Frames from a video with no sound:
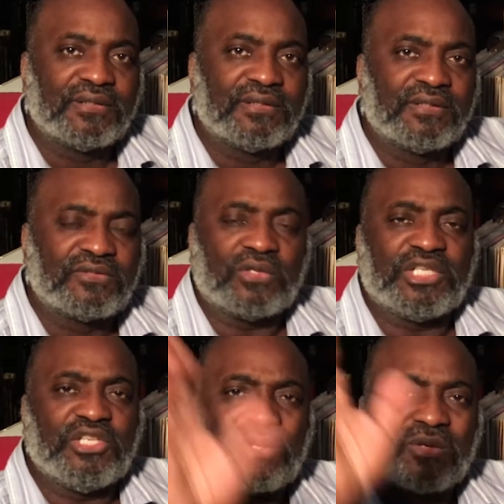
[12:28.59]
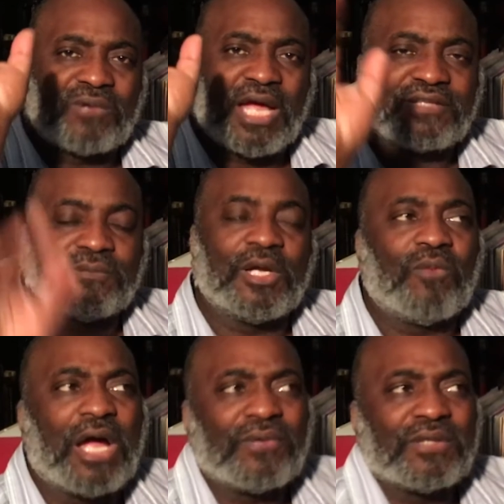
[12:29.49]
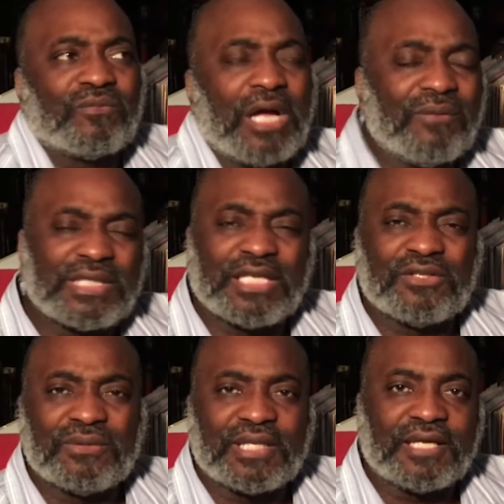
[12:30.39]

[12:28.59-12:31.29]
so that you can rise above. Why would they do that?